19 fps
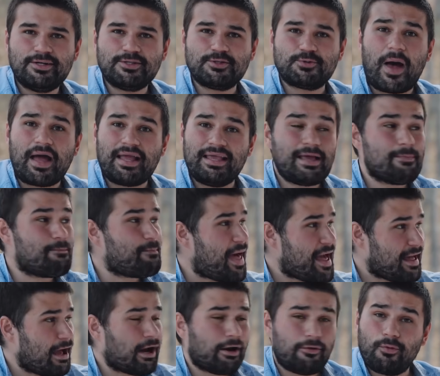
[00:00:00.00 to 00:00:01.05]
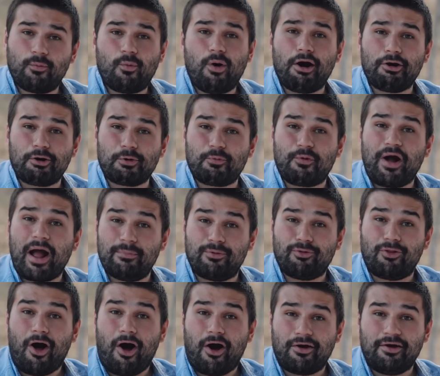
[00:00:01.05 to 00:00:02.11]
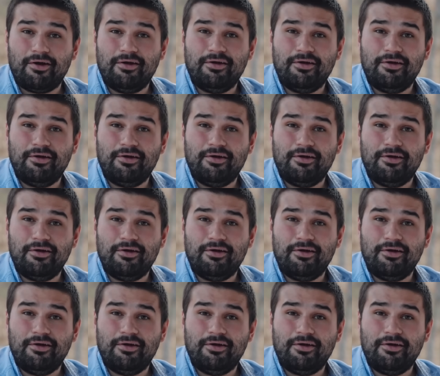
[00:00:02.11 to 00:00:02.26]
so I can get back out in the water where I belong.